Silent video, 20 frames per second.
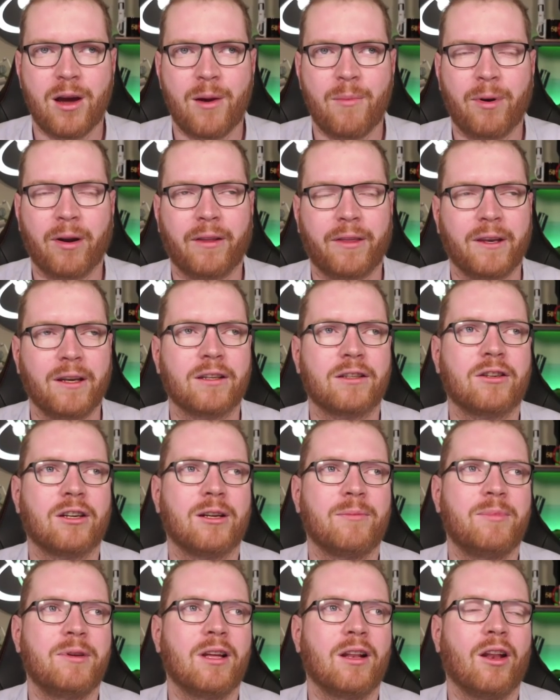But I think there's
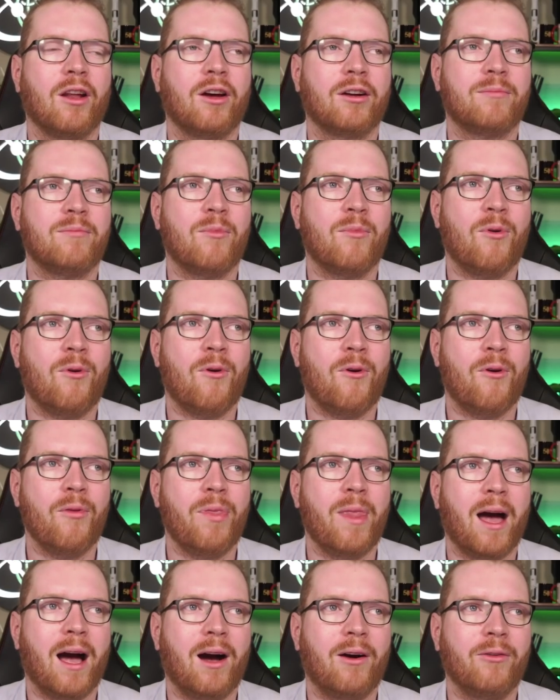gonna be a lot more
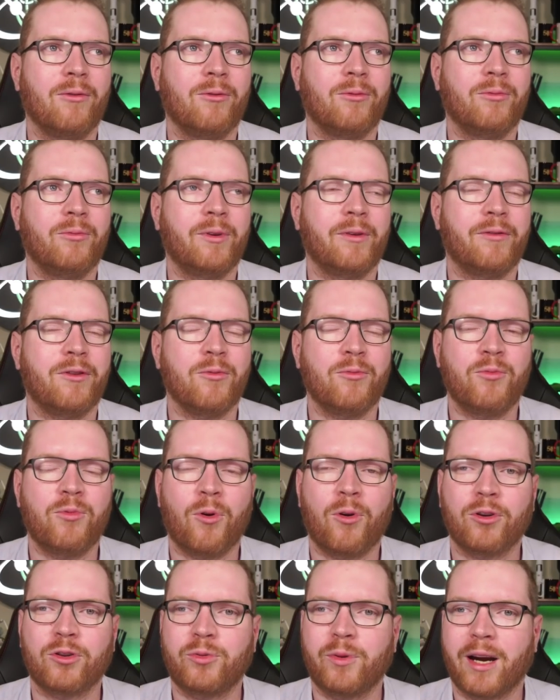now. If you
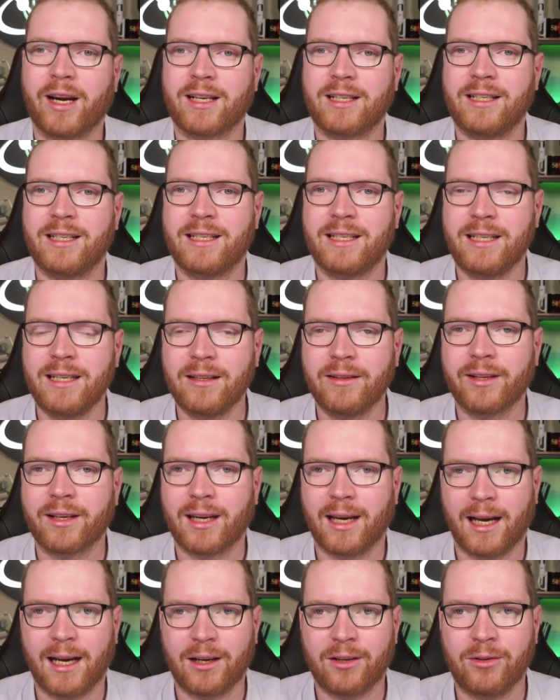want to actually steal the
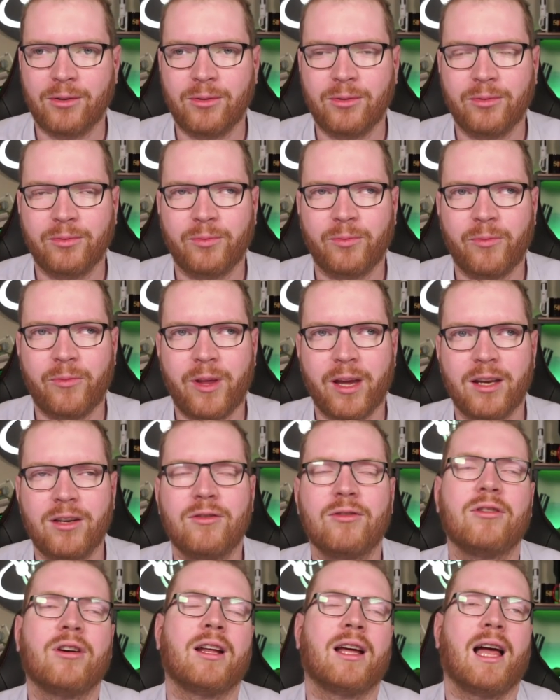cargo, then
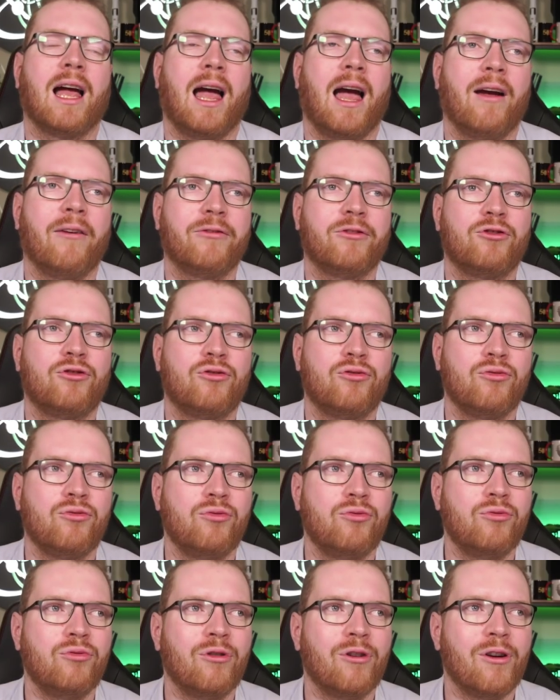you're gonna have
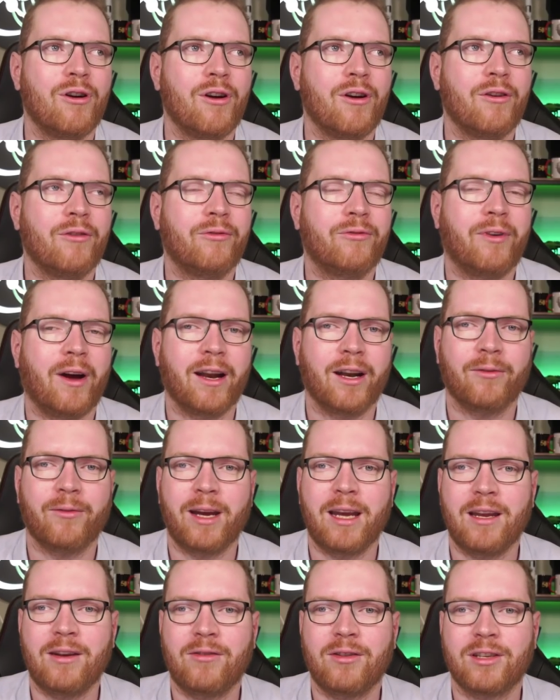to find a
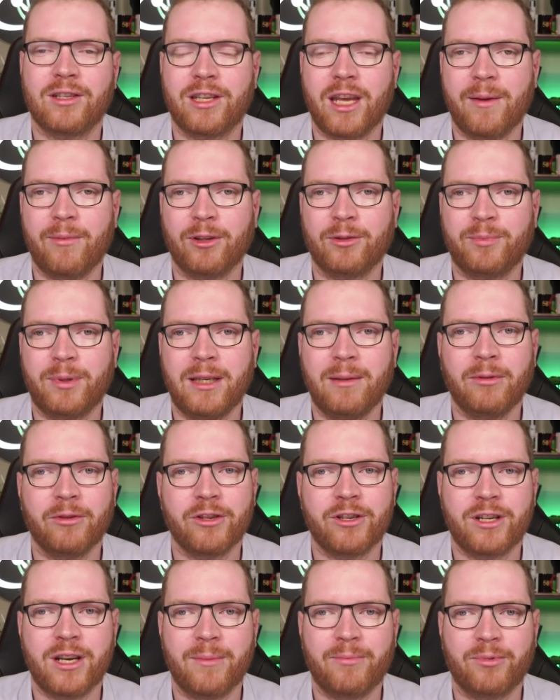way to disable people's
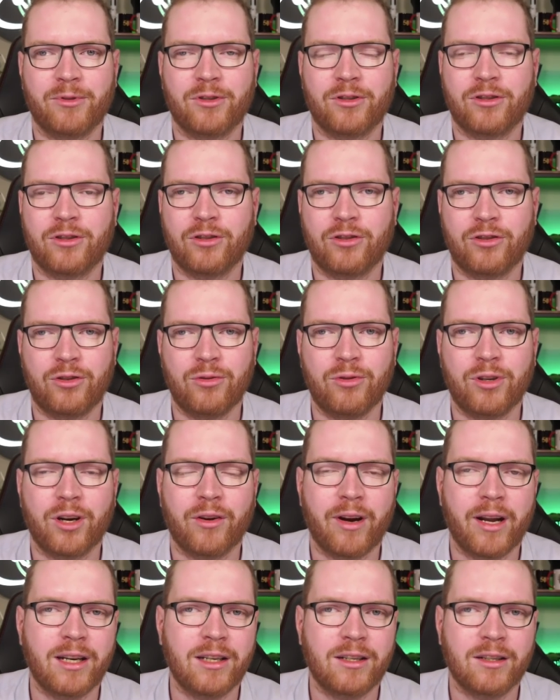ships, shoot their
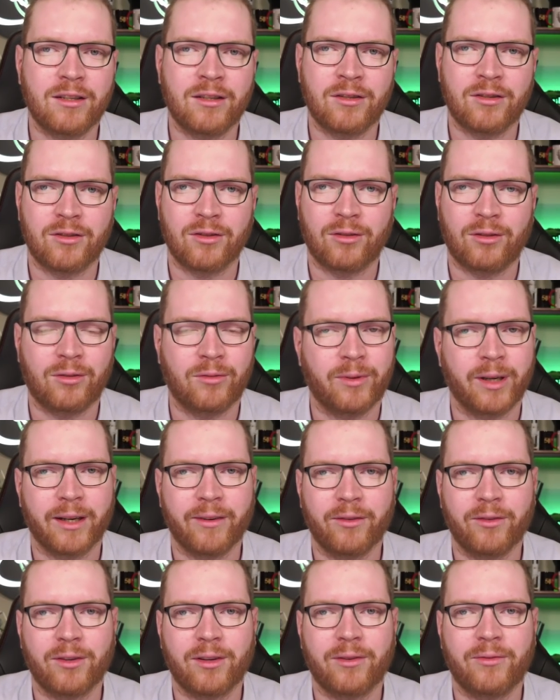engines, or
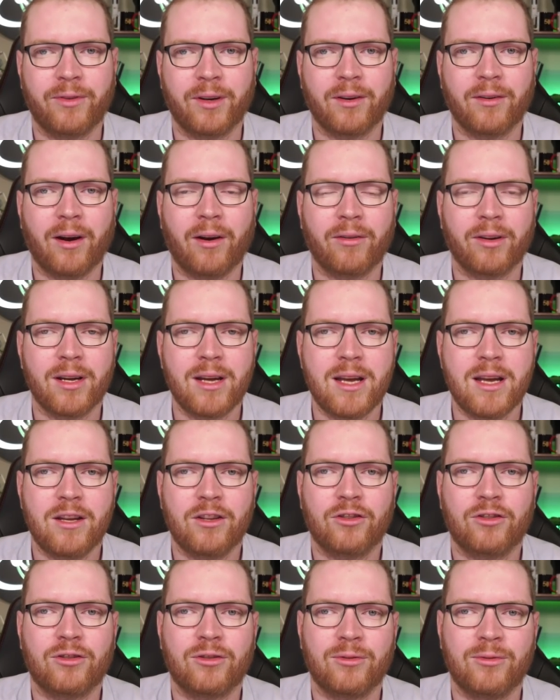whatever you can figure out
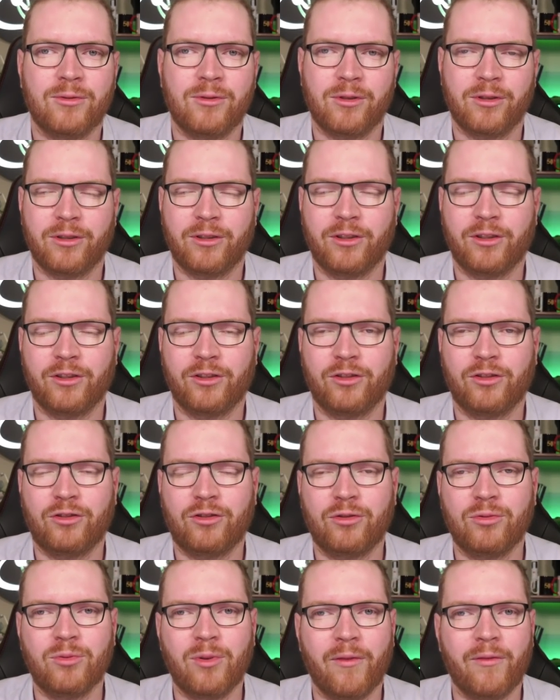to
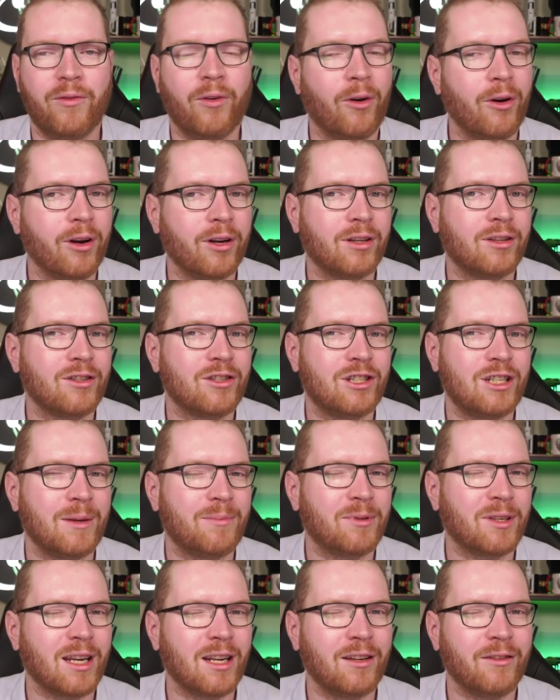avoid the
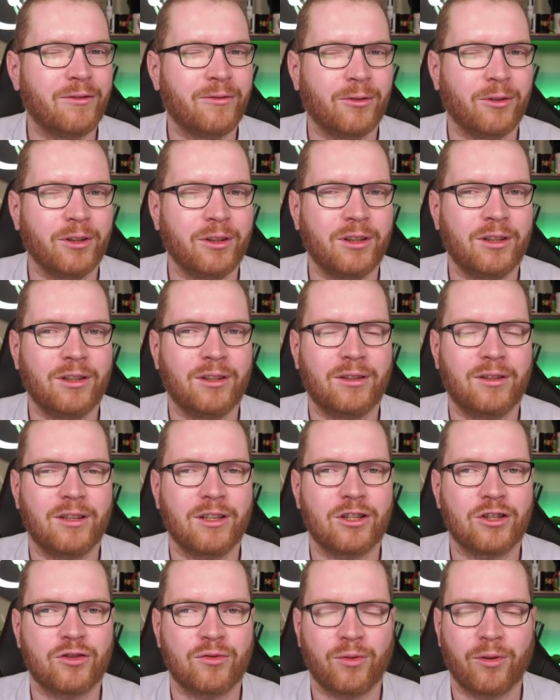ships getting fully
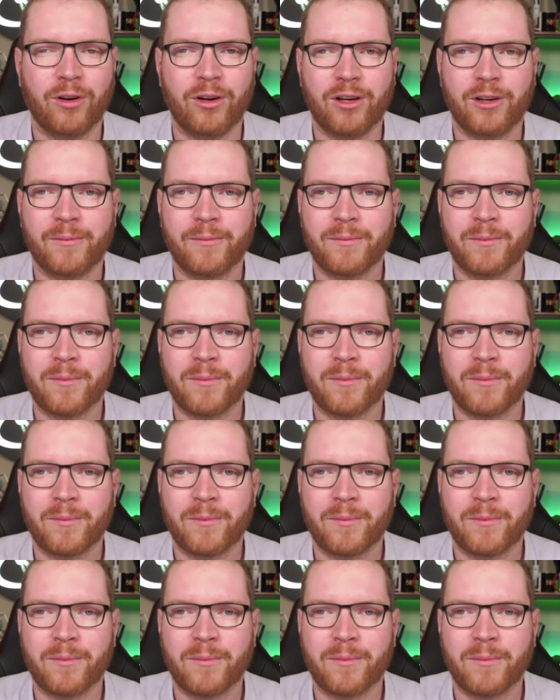destroyed.